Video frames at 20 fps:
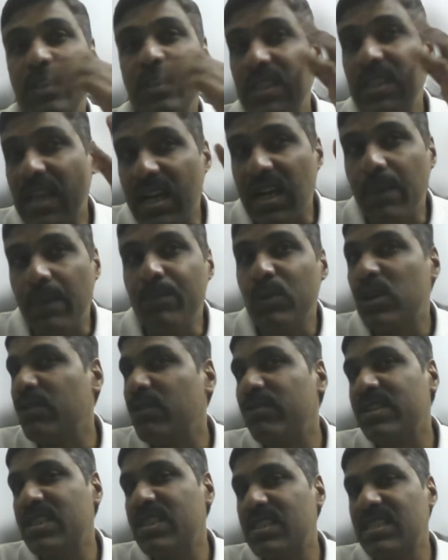the computer
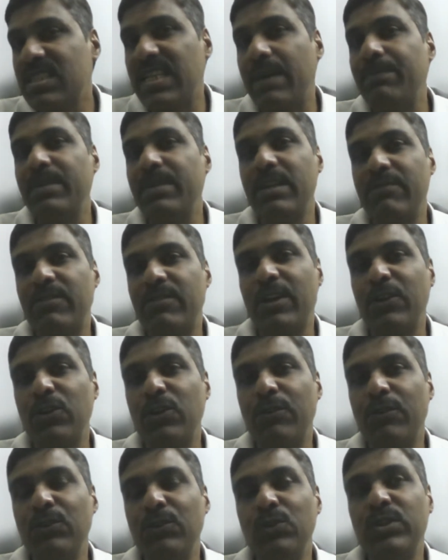which is kept in front
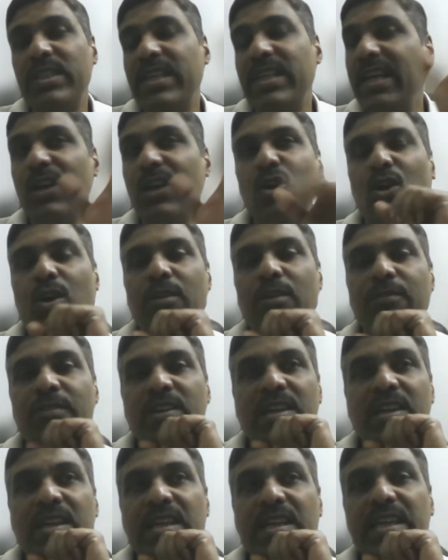of you. Think of
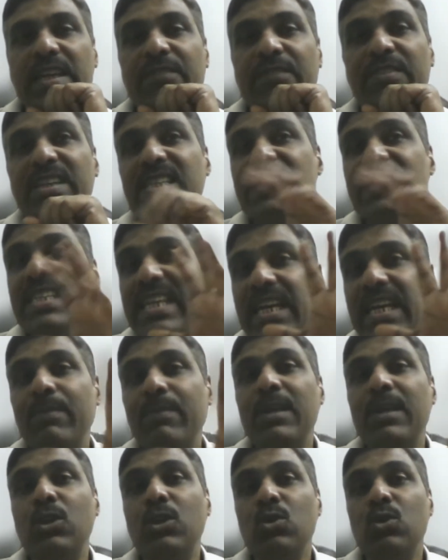if it is
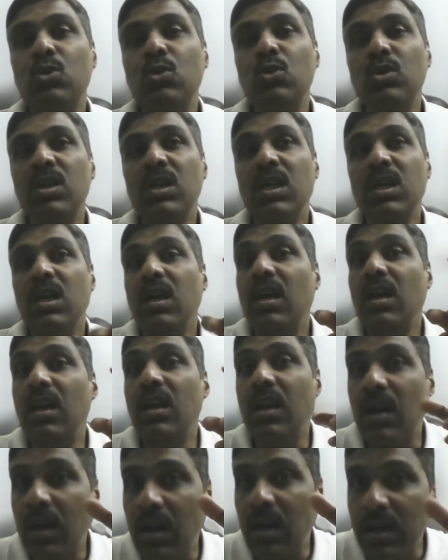able to
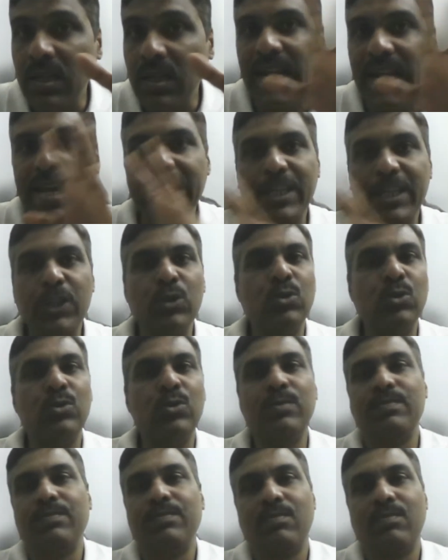learn like you.